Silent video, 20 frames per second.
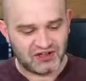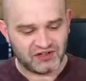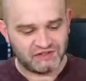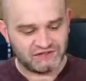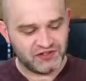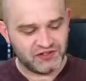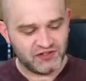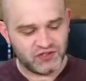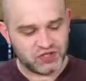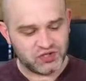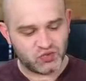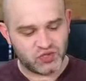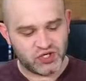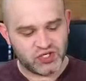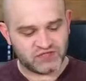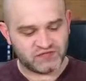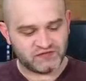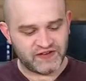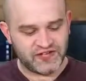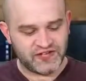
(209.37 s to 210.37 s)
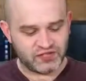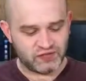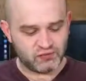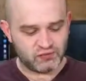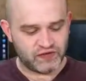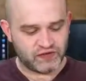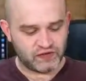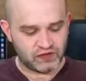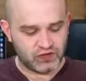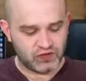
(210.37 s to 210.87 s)
Fiddler's Woods, Phantom
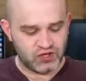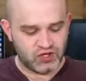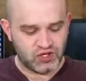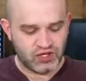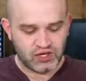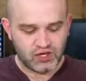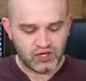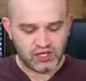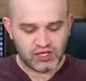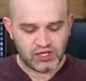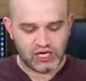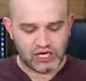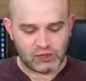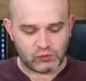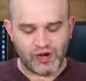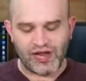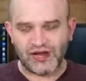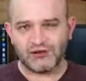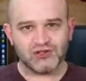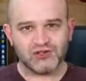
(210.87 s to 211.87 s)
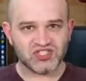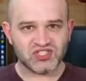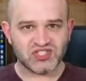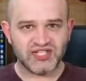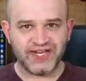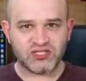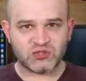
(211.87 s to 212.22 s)
River, Rattlesnake,